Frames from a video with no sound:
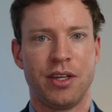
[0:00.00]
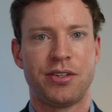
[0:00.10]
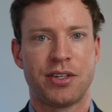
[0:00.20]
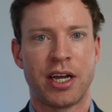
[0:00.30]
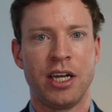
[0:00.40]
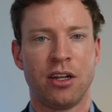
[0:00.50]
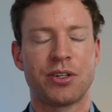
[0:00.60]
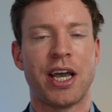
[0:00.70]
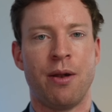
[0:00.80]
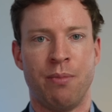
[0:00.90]
This study
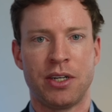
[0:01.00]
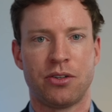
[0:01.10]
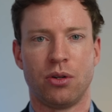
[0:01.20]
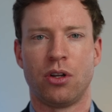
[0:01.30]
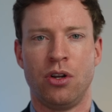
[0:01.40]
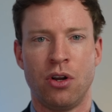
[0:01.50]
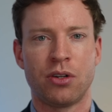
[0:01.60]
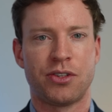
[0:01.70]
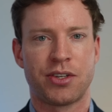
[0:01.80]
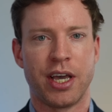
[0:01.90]
looked at muscle,
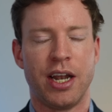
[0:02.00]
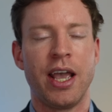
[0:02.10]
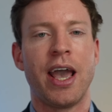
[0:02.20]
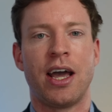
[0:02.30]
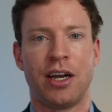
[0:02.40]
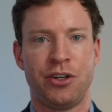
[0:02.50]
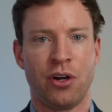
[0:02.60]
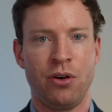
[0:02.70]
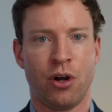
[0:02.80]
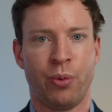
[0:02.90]
not skin, and I
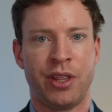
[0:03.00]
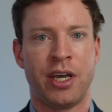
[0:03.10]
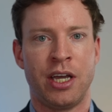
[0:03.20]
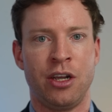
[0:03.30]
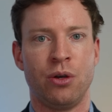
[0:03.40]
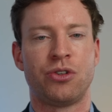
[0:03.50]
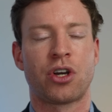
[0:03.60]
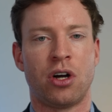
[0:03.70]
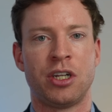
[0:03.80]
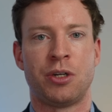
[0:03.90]
don't know whether it used
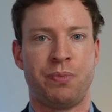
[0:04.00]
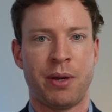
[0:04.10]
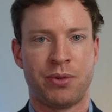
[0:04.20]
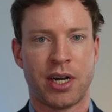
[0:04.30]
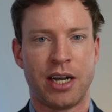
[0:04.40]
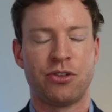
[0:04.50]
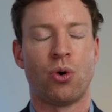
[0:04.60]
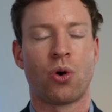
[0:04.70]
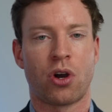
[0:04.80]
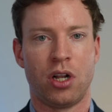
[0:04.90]
collagen peptides or